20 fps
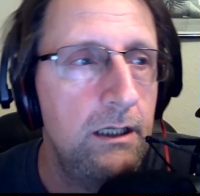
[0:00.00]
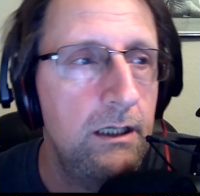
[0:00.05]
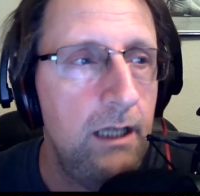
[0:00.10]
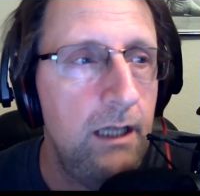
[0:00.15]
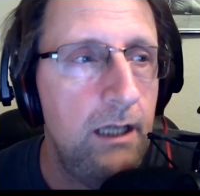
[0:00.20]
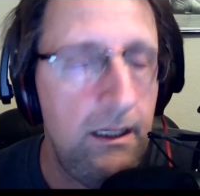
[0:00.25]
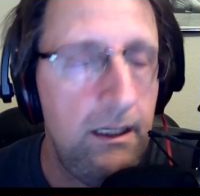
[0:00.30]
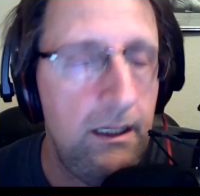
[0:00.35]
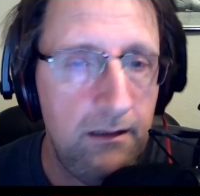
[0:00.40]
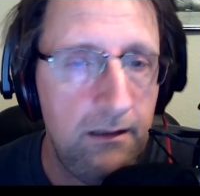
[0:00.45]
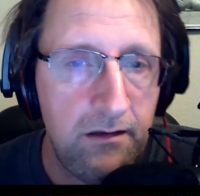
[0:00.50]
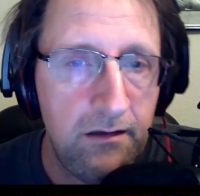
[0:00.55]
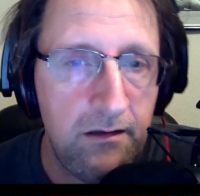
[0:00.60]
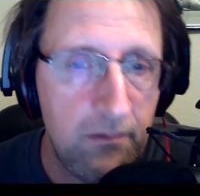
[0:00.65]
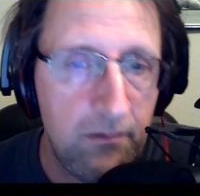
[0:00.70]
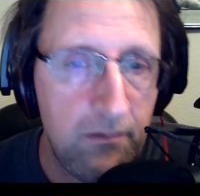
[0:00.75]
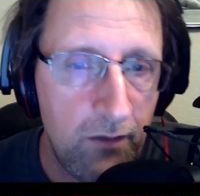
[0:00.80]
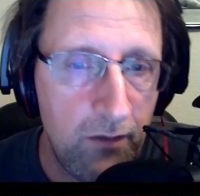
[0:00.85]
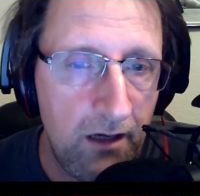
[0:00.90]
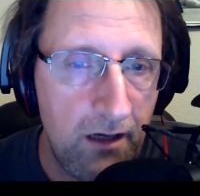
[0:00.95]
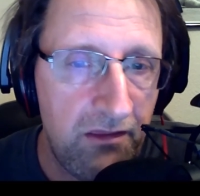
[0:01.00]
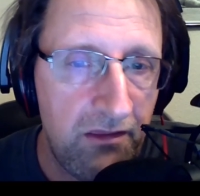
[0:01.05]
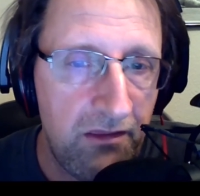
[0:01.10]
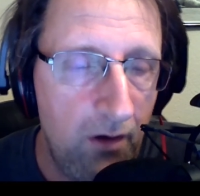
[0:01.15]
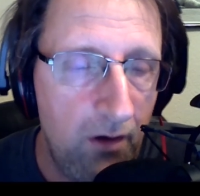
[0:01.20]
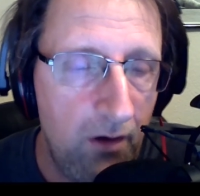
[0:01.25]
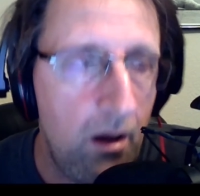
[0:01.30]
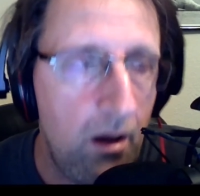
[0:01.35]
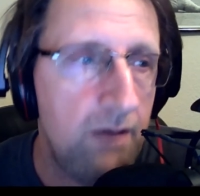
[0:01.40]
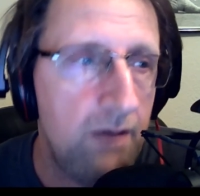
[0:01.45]
And this is what I
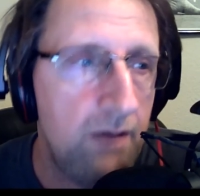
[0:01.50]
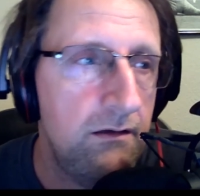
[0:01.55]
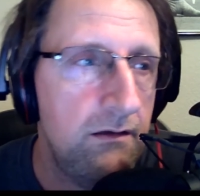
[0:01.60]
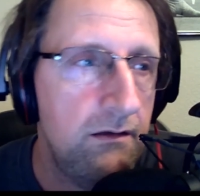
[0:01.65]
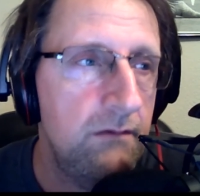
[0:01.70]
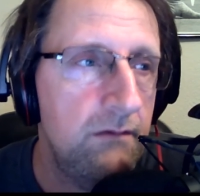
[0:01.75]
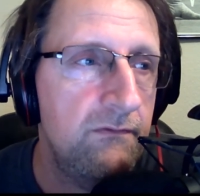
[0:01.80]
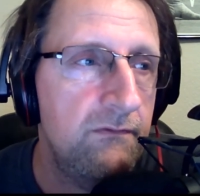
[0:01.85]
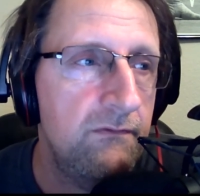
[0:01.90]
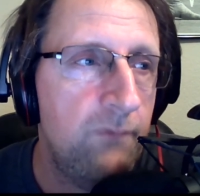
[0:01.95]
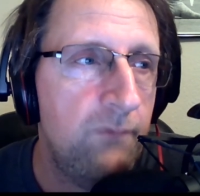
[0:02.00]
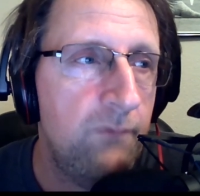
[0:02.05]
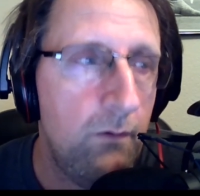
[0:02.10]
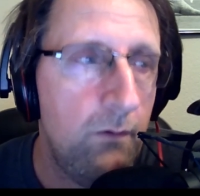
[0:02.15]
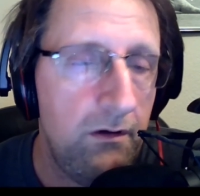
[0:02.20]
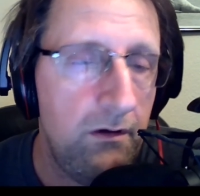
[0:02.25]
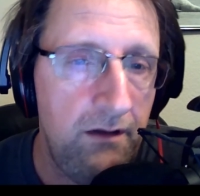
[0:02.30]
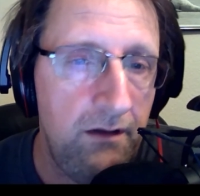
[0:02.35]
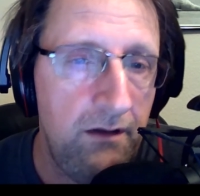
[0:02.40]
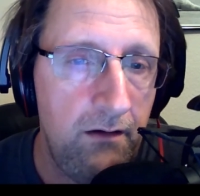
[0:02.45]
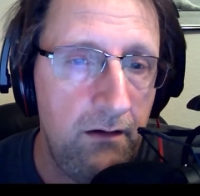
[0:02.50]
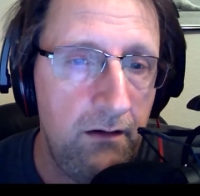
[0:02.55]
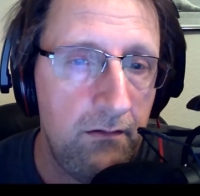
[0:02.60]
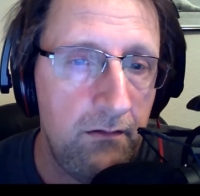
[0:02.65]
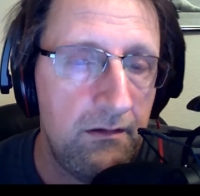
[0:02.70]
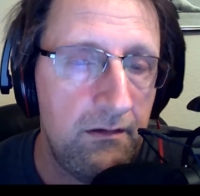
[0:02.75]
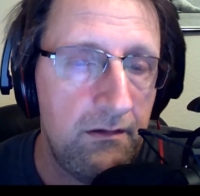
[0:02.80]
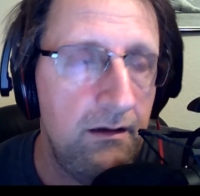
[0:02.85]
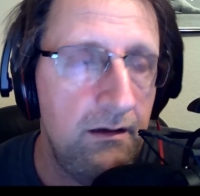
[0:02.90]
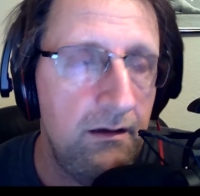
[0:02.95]
thought for
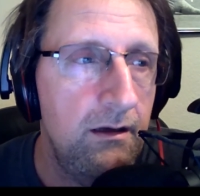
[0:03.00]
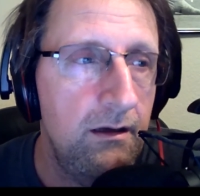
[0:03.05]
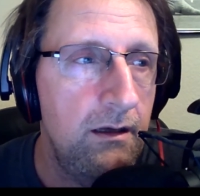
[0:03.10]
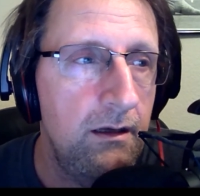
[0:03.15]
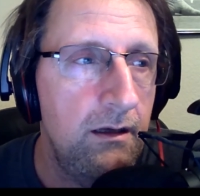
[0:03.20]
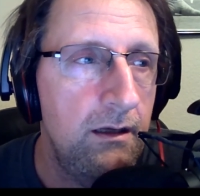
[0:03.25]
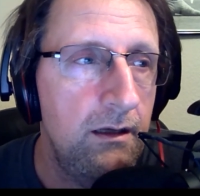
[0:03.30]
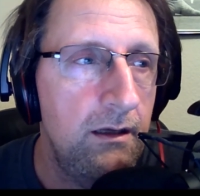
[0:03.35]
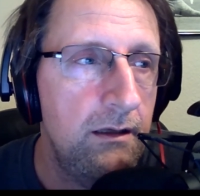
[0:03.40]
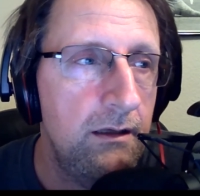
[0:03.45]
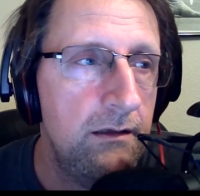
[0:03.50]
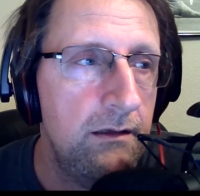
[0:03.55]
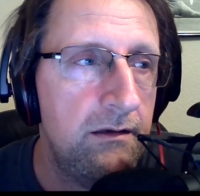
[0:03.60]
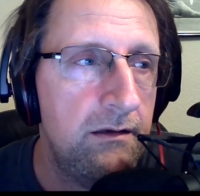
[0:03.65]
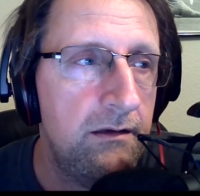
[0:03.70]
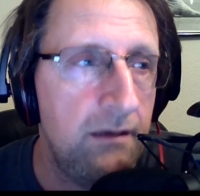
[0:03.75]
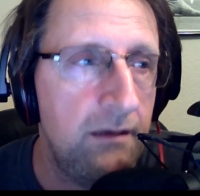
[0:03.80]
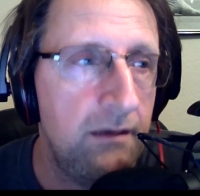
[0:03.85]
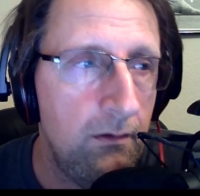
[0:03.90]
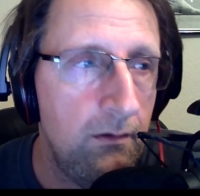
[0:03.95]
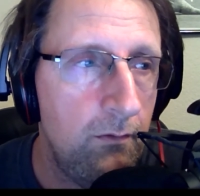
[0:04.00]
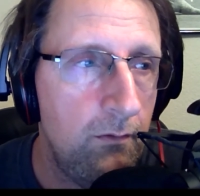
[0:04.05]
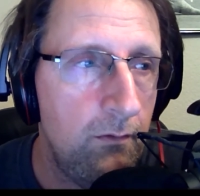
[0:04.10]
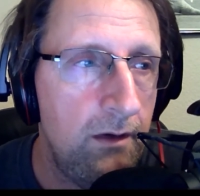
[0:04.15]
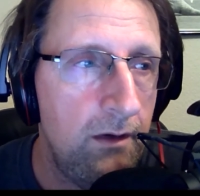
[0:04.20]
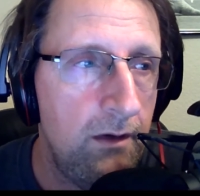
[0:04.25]
years. So